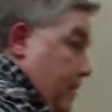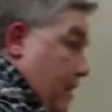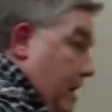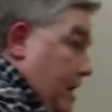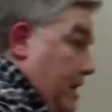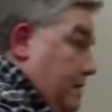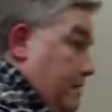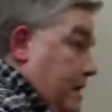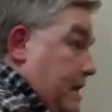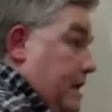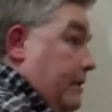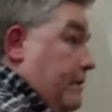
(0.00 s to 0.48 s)

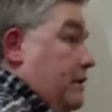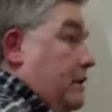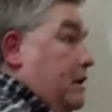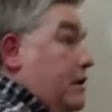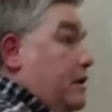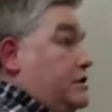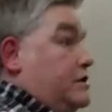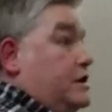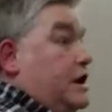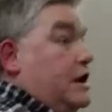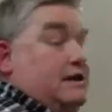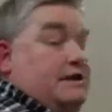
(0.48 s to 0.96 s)
I picking up
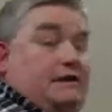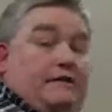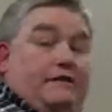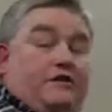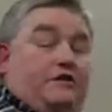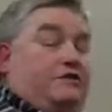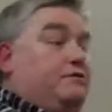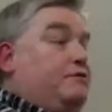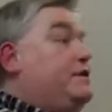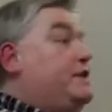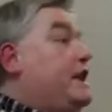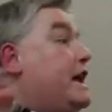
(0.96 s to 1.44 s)
glass. So
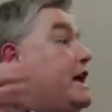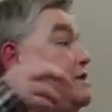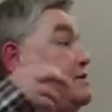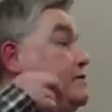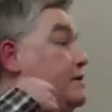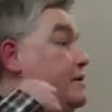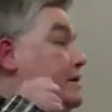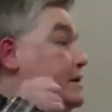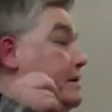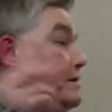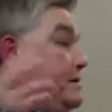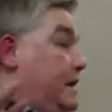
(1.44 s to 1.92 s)
if they do it
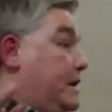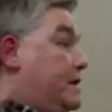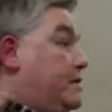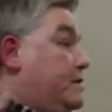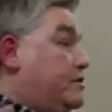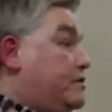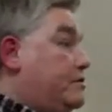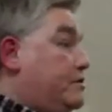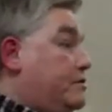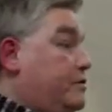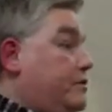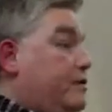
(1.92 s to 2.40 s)
naturally, you're
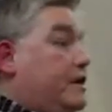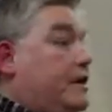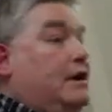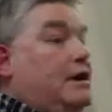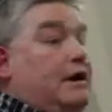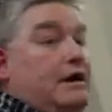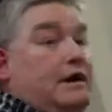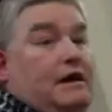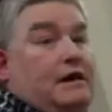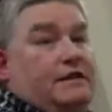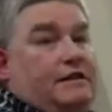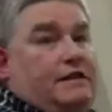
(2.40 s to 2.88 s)
telling the
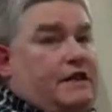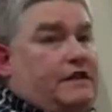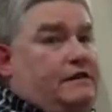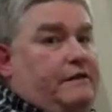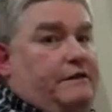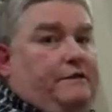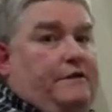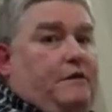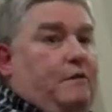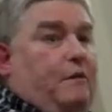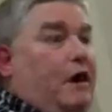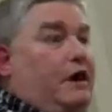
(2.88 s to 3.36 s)
truth. So there's
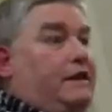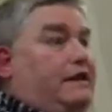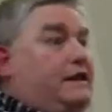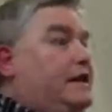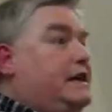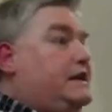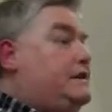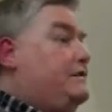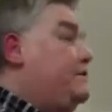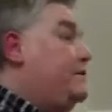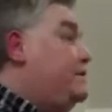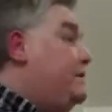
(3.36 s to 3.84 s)
a few
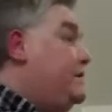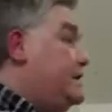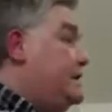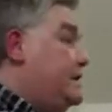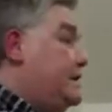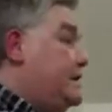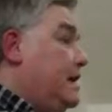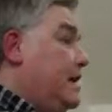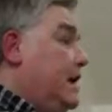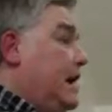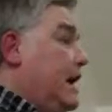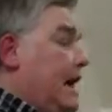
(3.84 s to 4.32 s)
ideas for
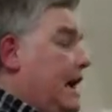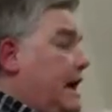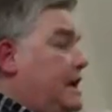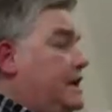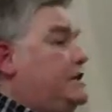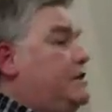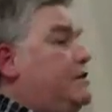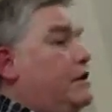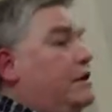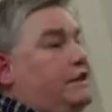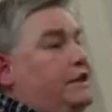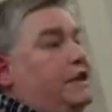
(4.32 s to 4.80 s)
this,
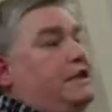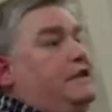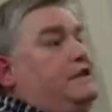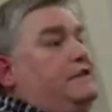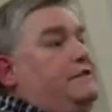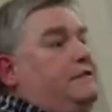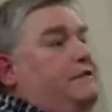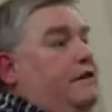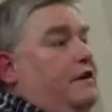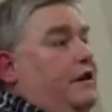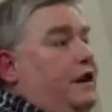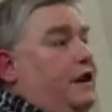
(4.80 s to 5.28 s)
how to
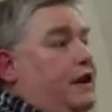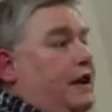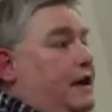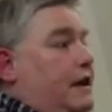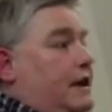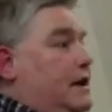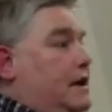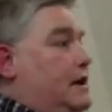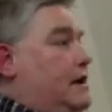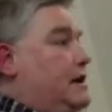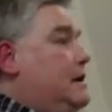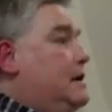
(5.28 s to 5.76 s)
identify
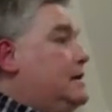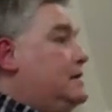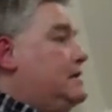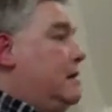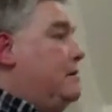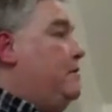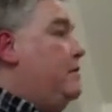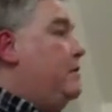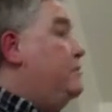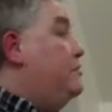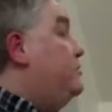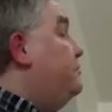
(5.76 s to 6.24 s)

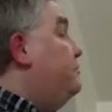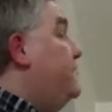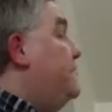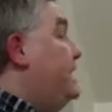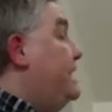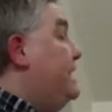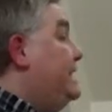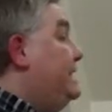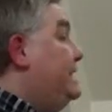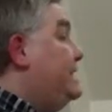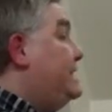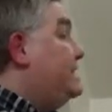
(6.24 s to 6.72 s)
someone who's
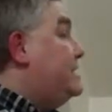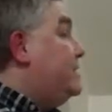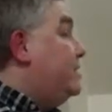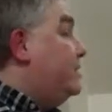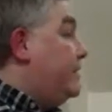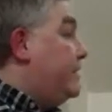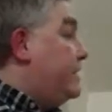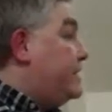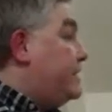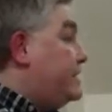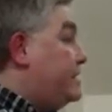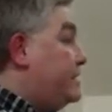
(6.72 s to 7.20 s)
being
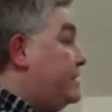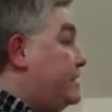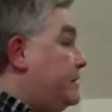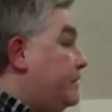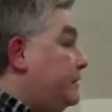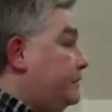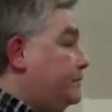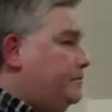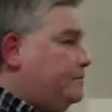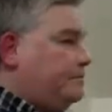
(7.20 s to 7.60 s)
dishonest.